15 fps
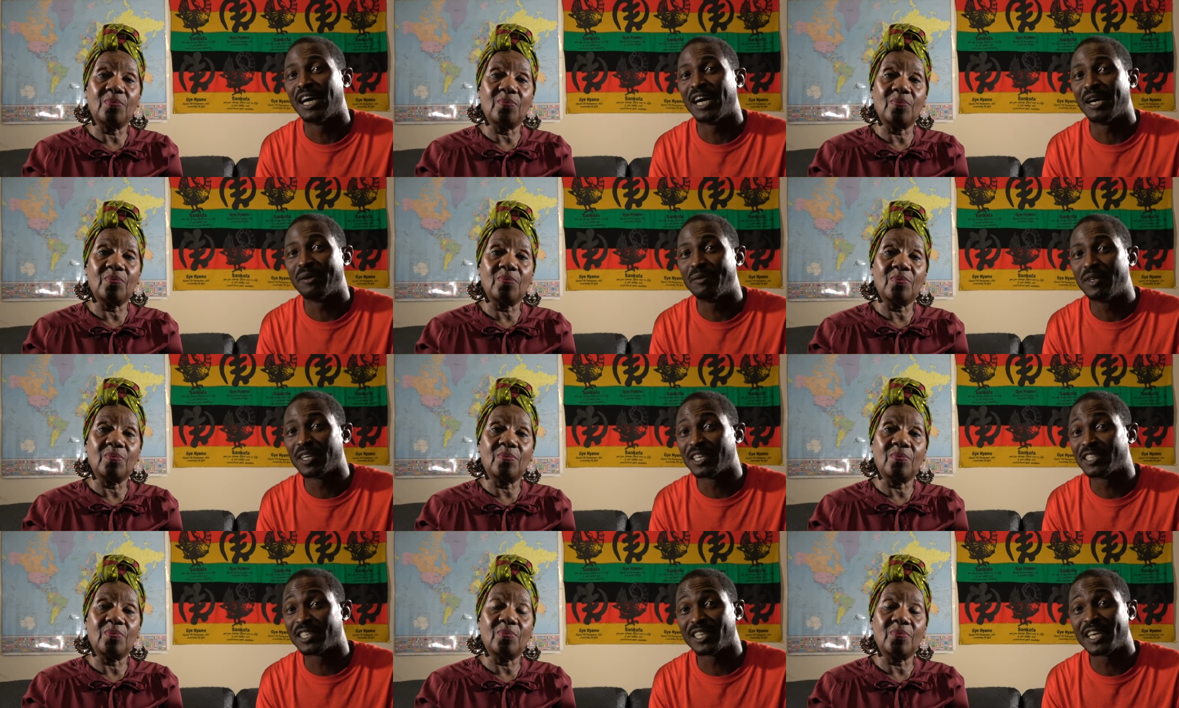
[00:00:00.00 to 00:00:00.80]
Speaker 1: uh,
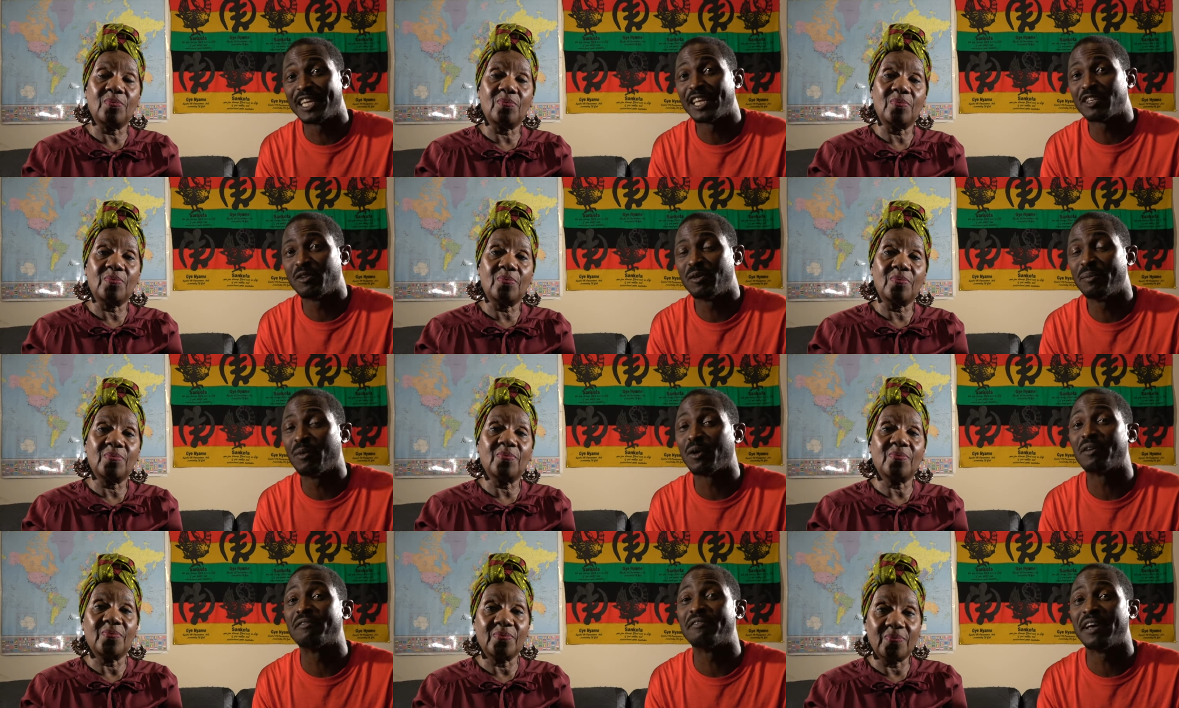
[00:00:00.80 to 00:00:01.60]
looking to connect you with
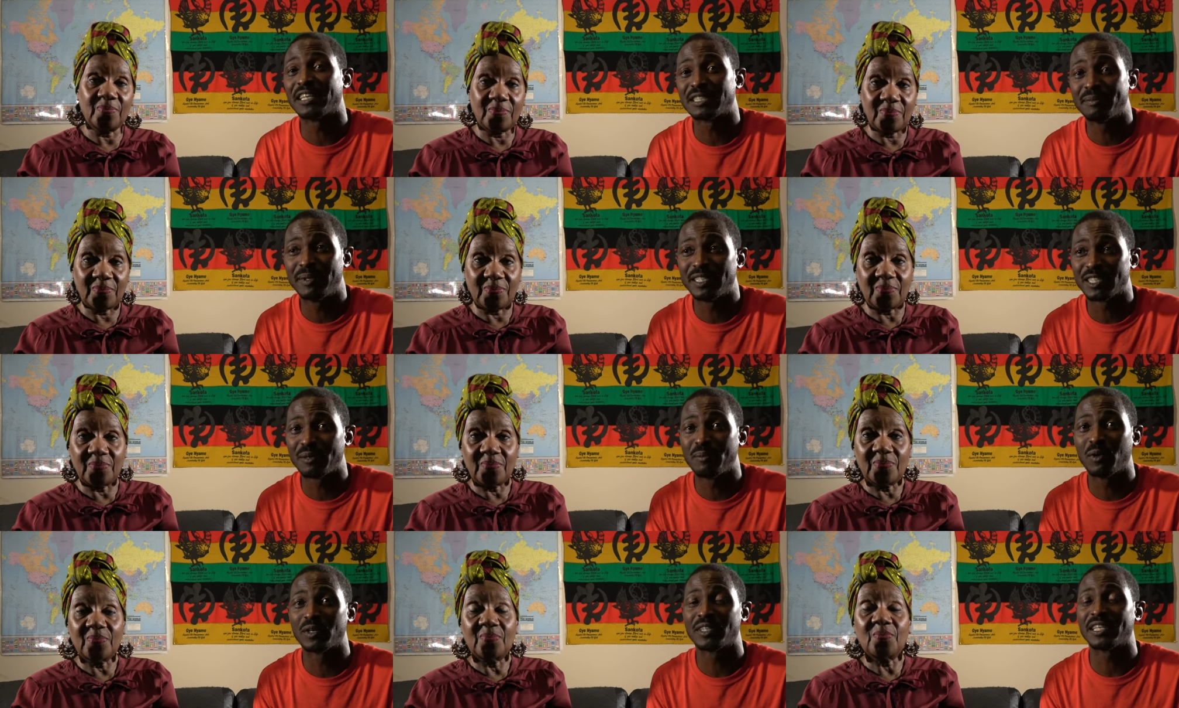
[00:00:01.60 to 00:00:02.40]
more investments
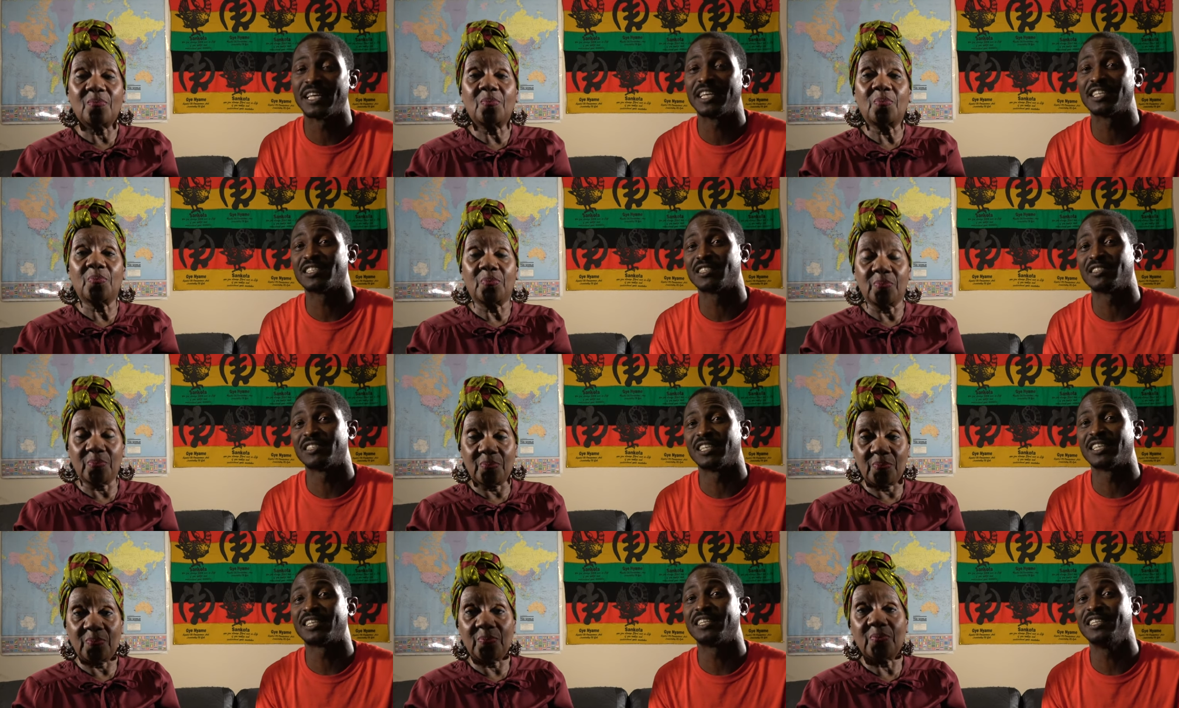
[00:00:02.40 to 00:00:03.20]
and more things
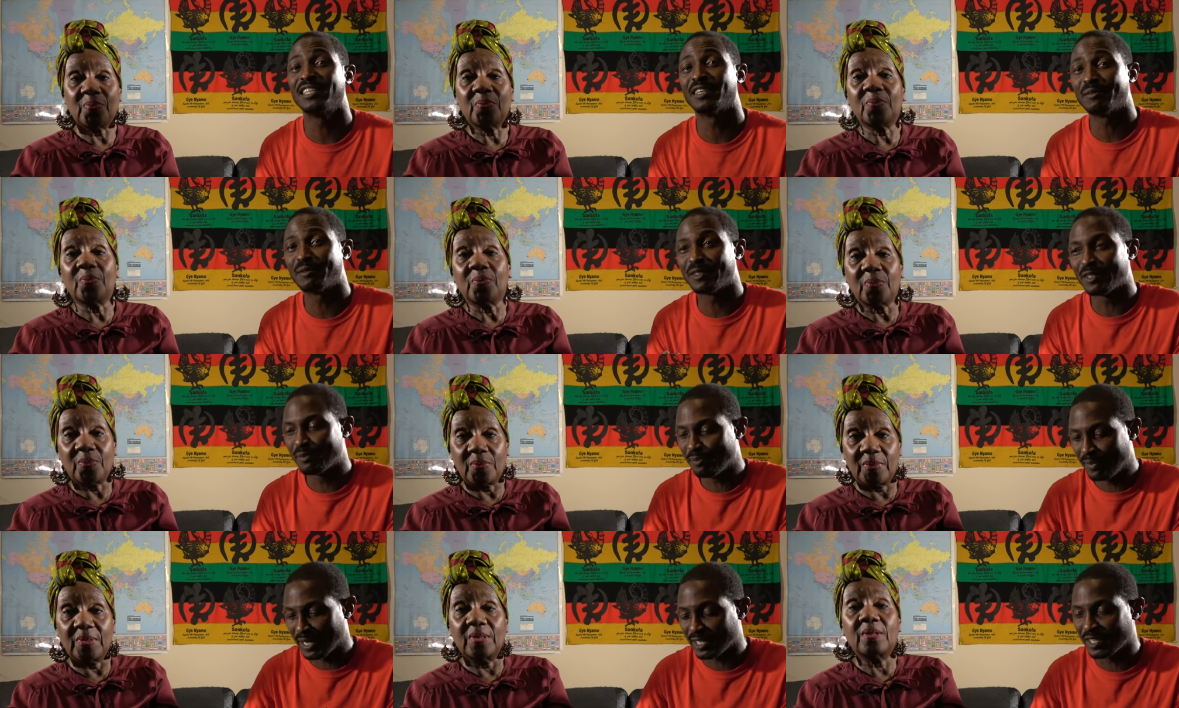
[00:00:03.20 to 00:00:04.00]
to you know to
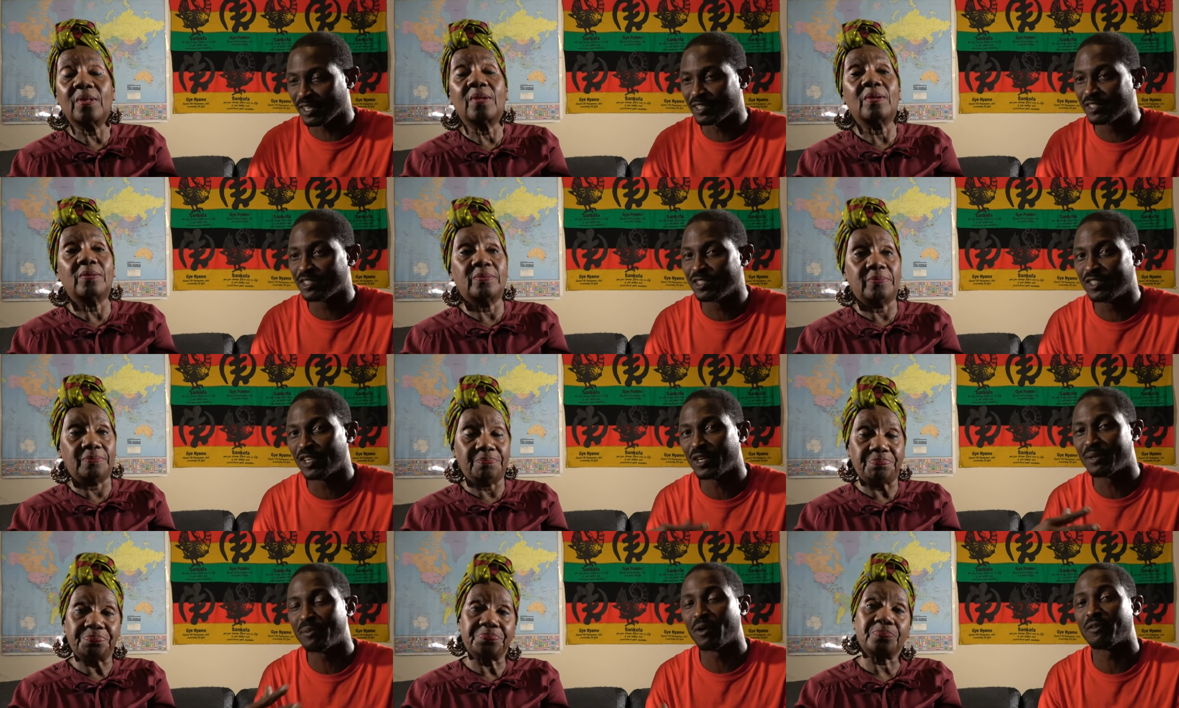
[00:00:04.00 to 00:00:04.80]
make your
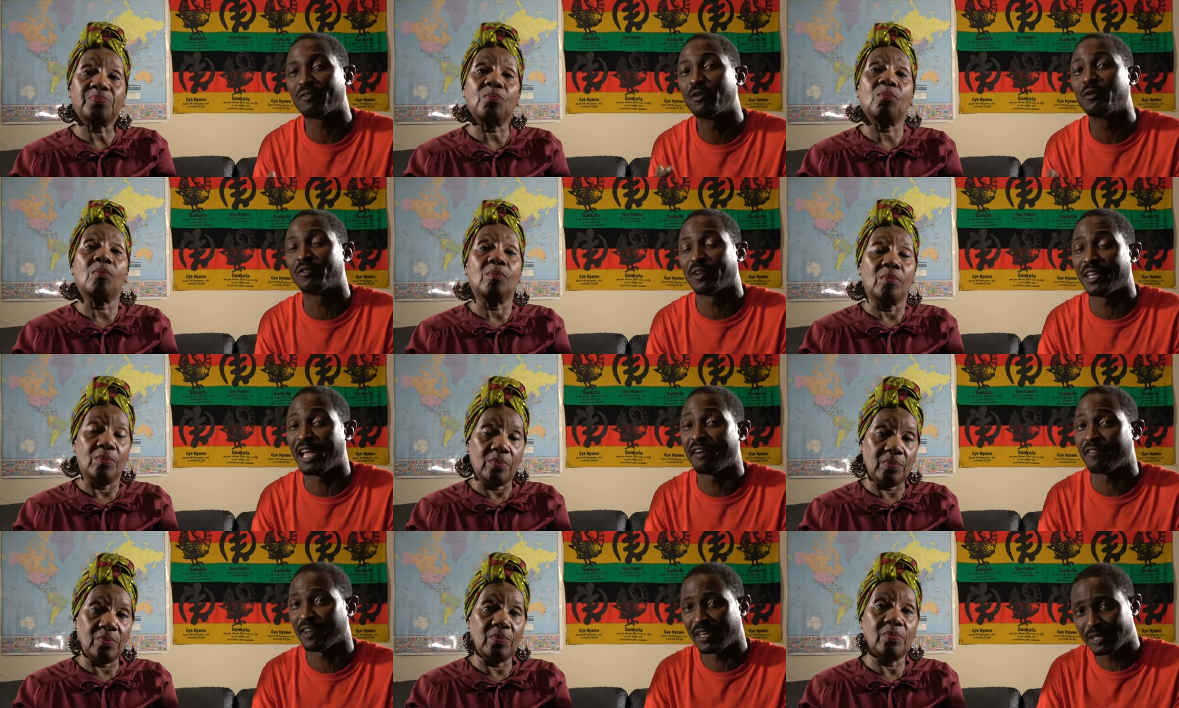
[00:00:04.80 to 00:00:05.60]
journey more fruitful in Africa,